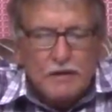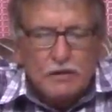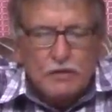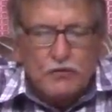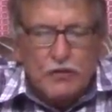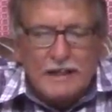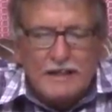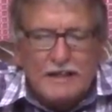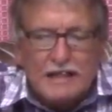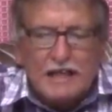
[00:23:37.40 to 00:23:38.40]
To fully
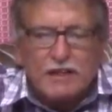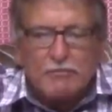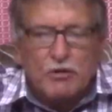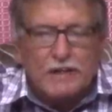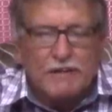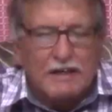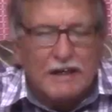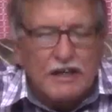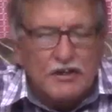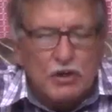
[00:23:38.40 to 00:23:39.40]
understand the book of
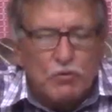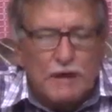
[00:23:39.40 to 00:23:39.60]
Revelation,